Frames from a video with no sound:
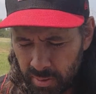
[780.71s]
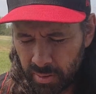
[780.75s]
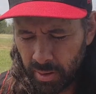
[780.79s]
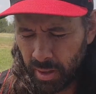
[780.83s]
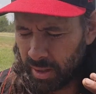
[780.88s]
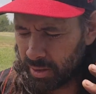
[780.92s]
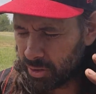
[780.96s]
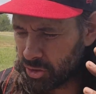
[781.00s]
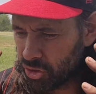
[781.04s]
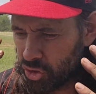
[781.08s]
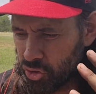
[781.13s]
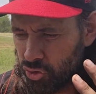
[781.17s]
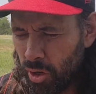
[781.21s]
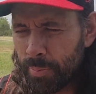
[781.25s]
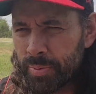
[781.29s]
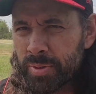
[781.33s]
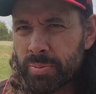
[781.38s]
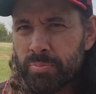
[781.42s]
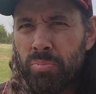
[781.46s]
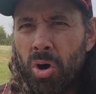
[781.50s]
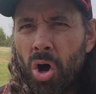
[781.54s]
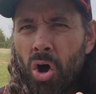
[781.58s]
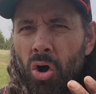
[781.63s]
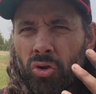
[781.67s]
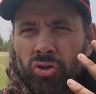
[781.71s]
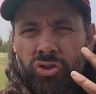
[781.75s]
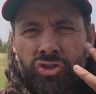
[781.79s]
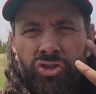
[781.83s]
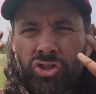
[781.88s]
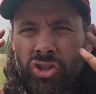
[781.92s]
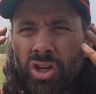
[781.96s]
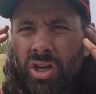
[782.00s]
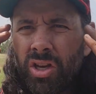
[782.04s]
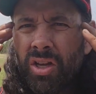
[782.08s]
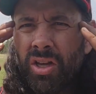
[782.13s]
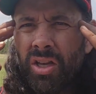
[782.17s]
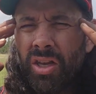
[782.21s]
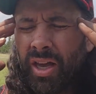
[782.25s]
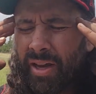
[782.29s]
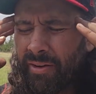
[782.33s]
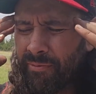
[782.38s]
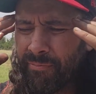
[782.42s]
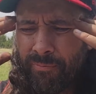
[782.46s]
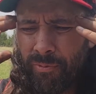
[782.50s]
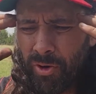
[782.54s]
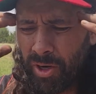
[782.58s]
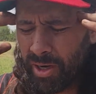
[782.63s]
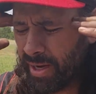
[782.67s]
Like stripped bolts,
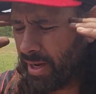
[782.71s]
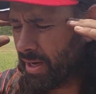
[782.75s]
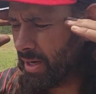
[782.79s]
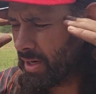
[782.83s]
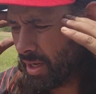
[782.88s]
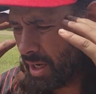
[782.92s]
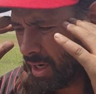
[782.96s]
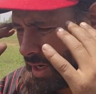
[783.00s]
like freaking